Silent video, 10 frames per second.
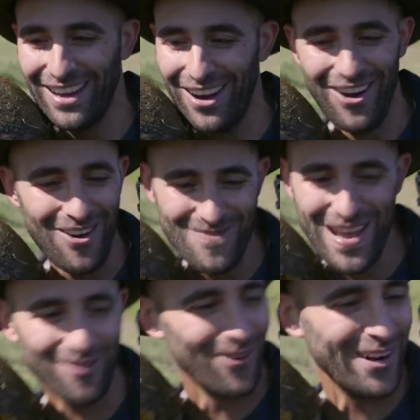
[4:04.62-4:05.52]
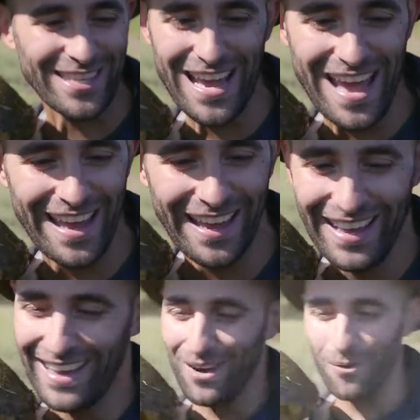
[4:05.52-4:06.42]
Oh man, what a day.
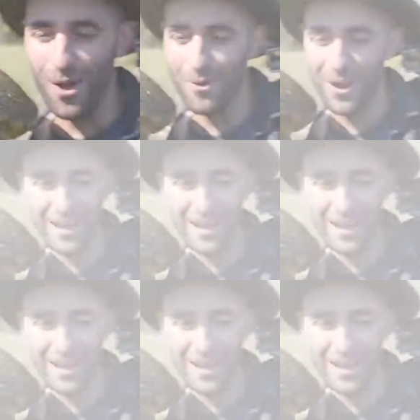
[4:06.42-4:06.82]
Woo!